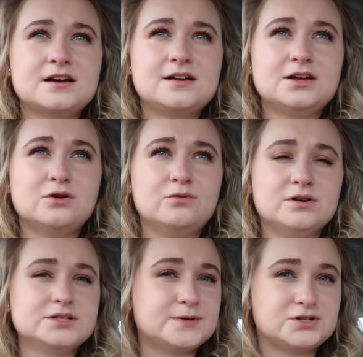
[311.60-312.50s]
you know,
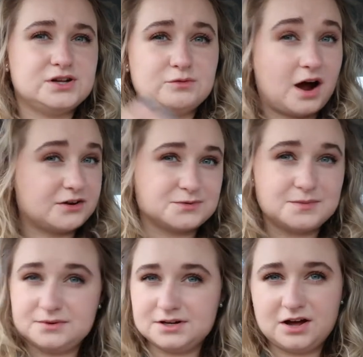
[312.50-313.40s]
especially Irish
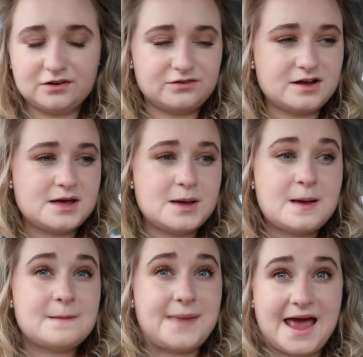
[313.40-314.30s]
people love
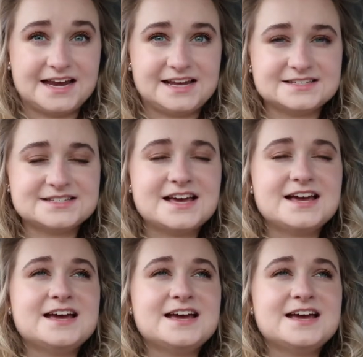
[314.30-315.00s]
pennies.